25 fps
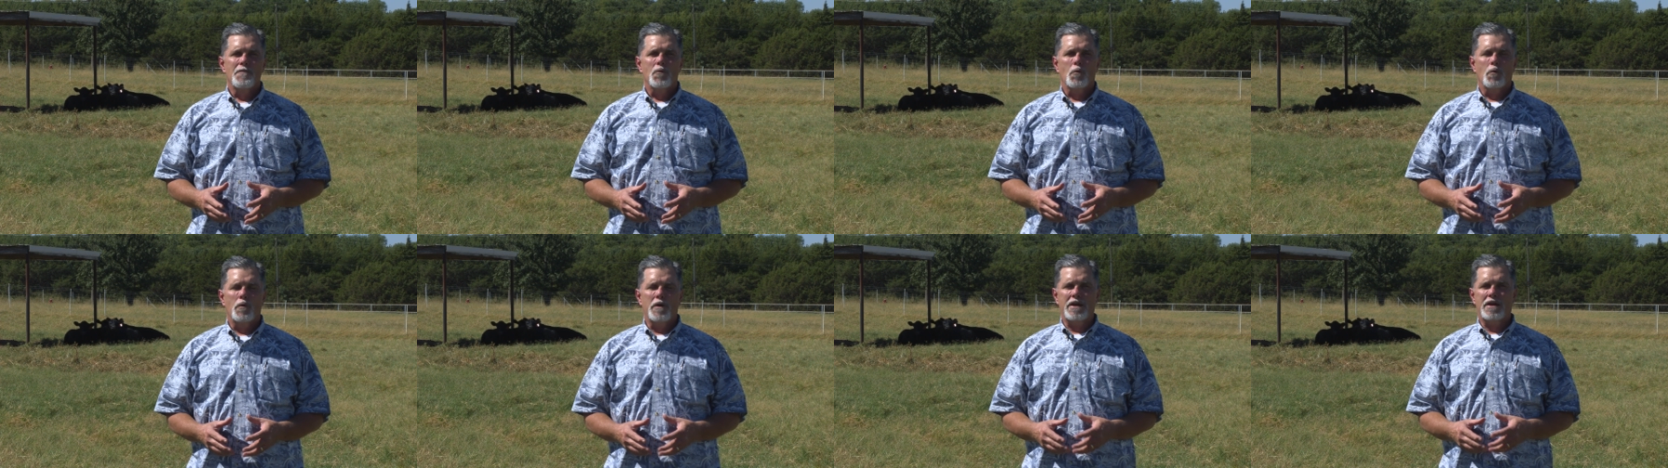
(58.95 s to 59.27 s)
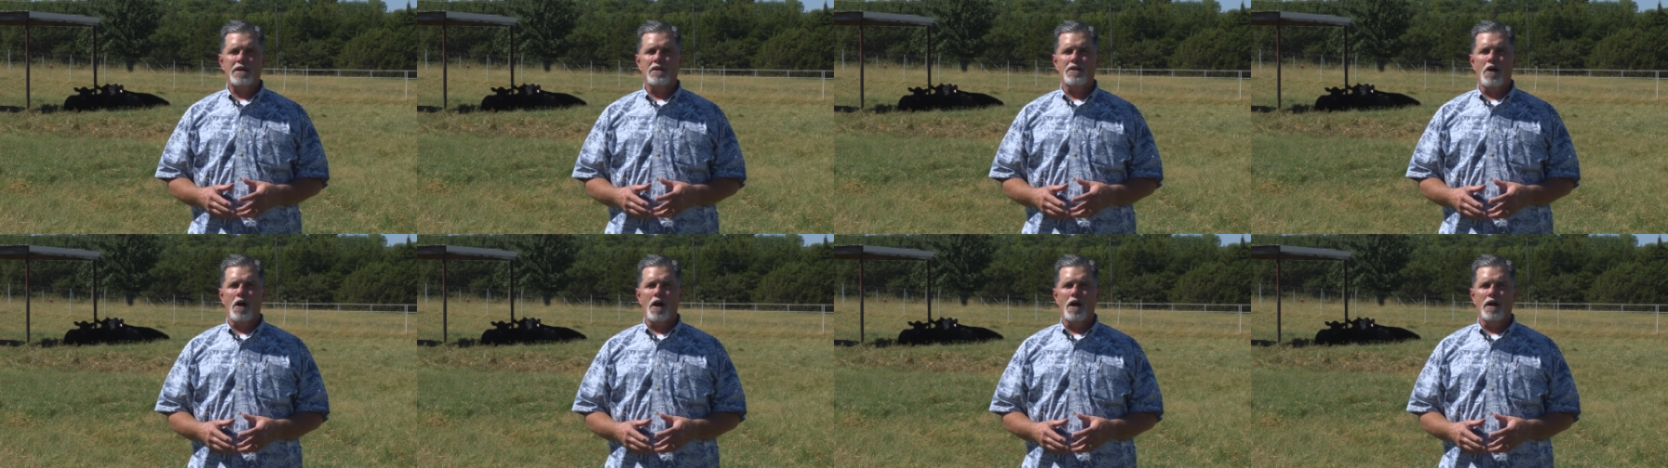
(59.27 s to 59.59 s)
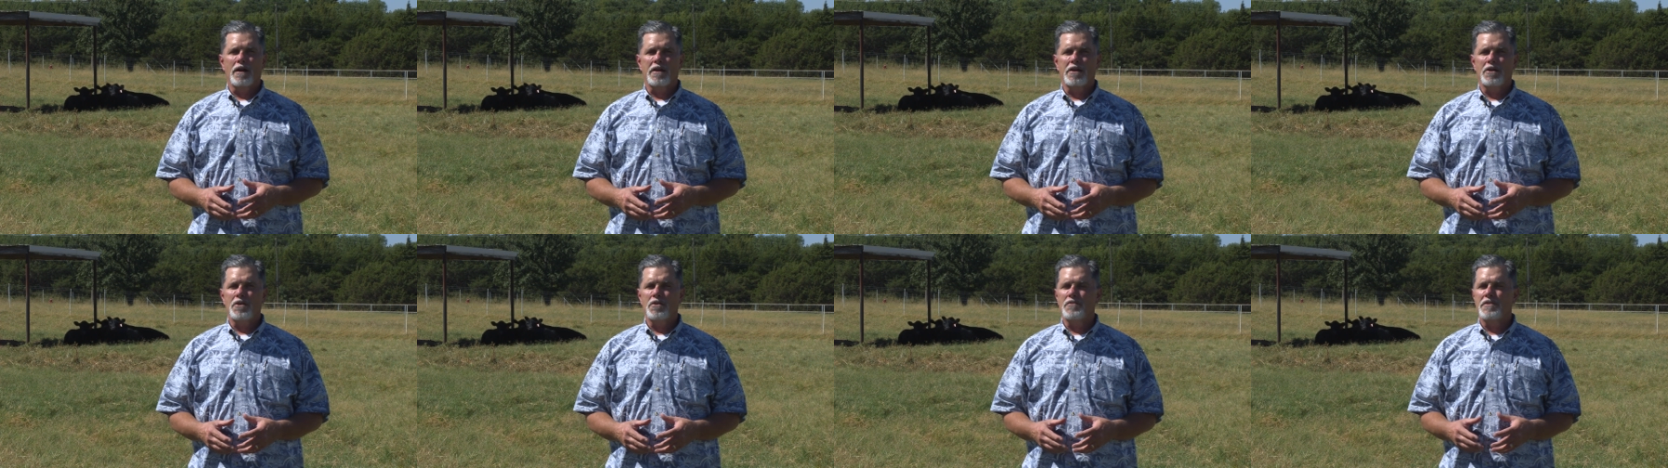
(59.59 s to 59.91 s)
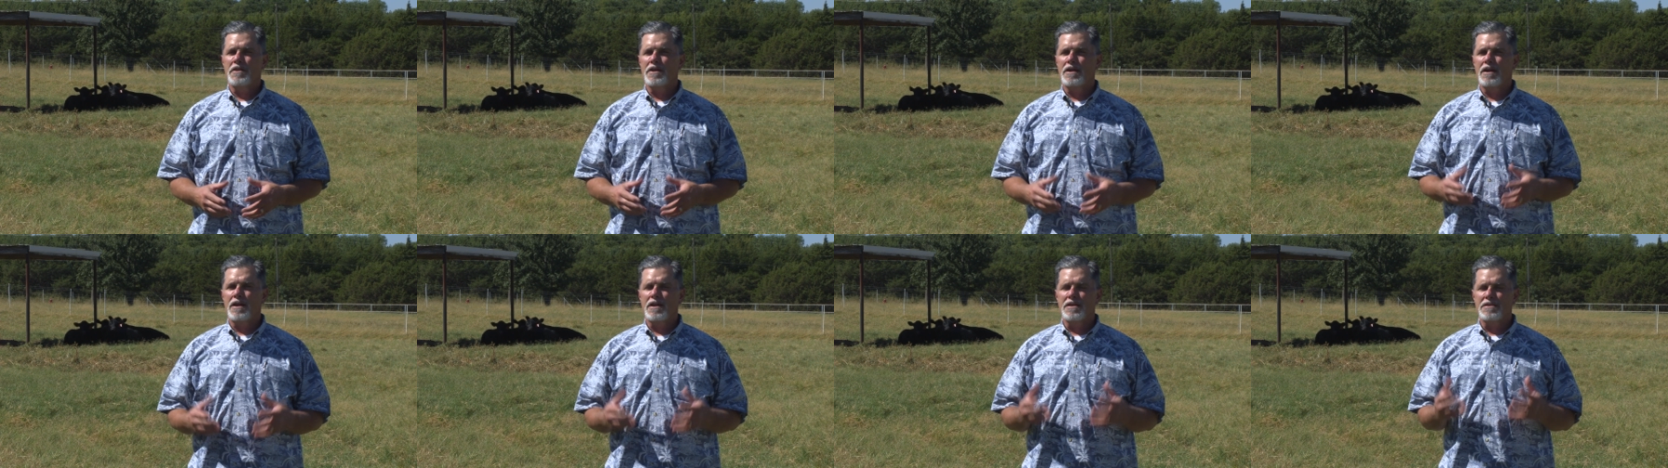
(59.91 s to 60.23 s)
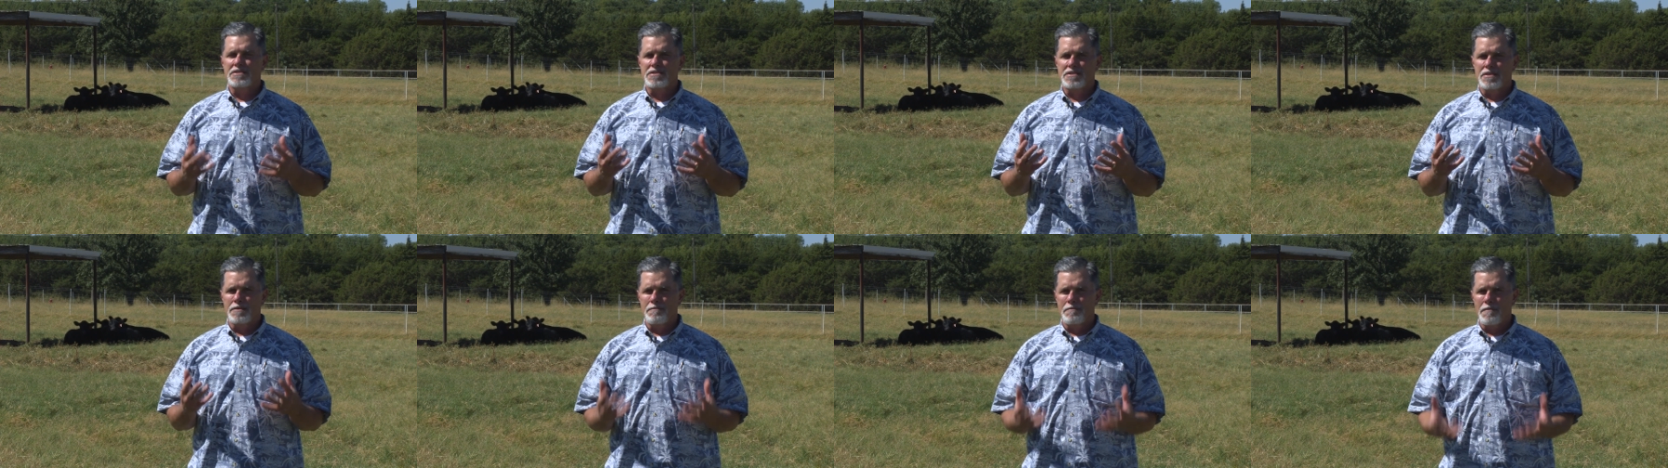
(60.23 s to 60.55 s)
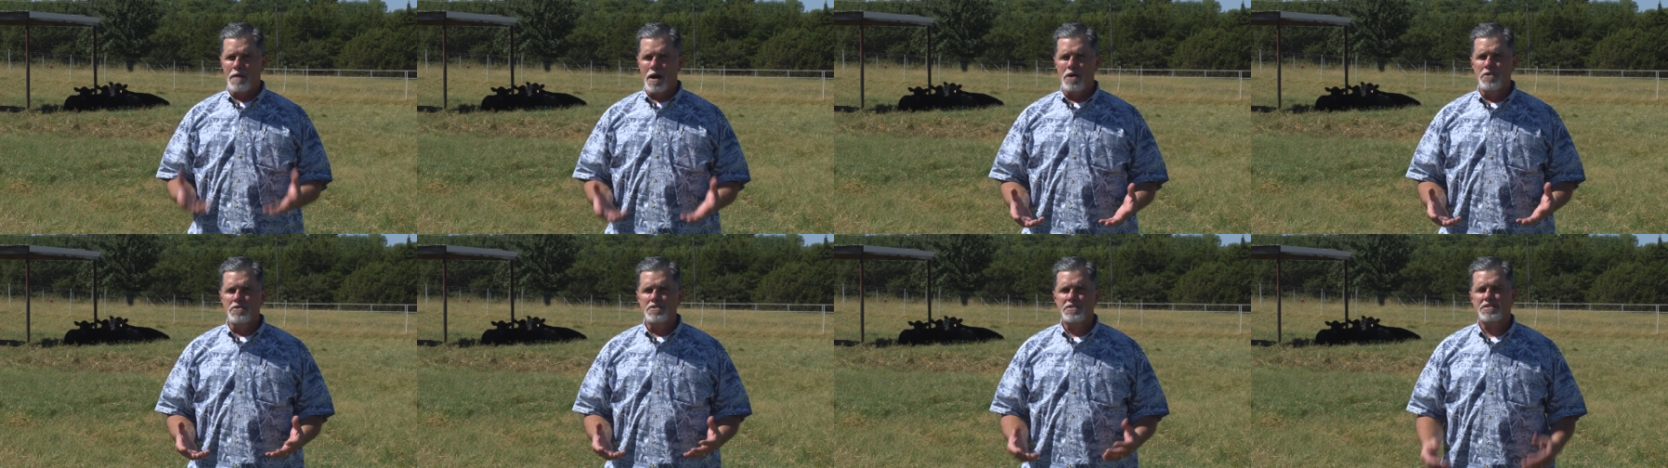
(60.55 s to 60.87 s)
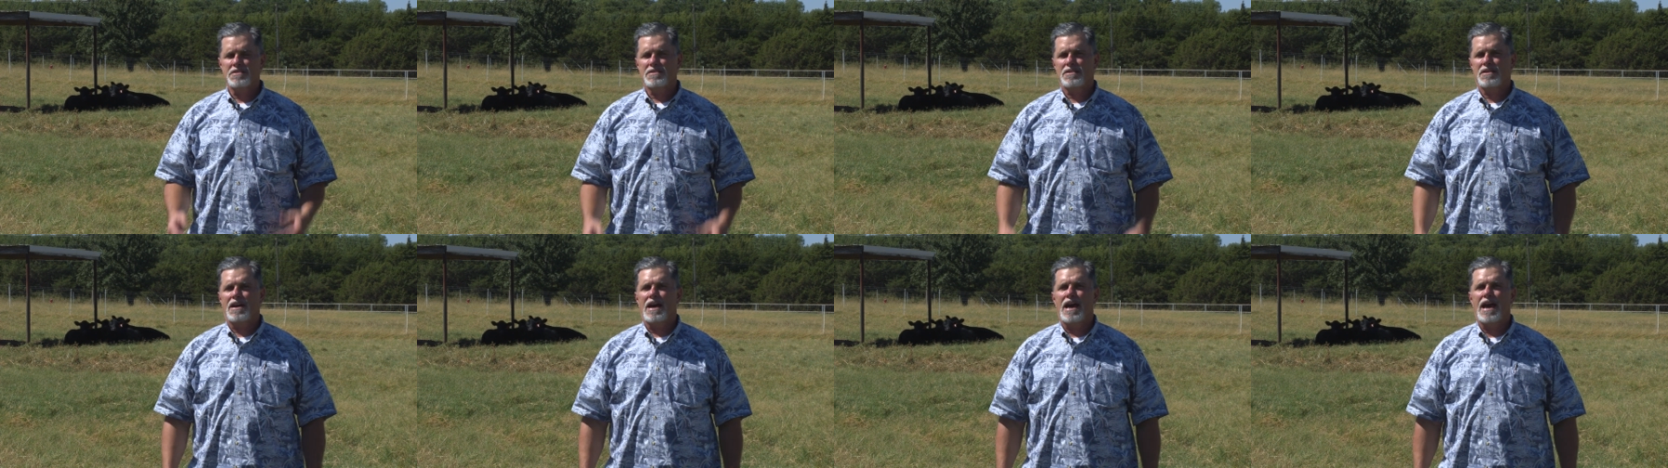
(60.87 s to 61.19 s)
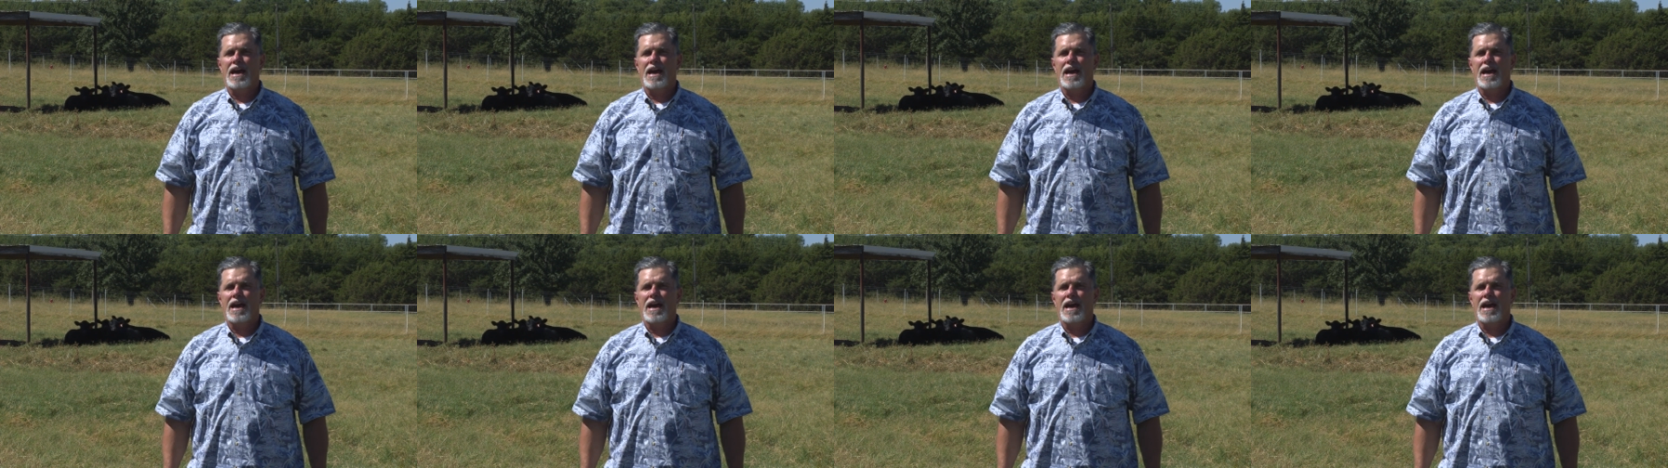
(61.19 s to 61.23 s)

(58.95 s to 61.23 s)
we could argue that it is the most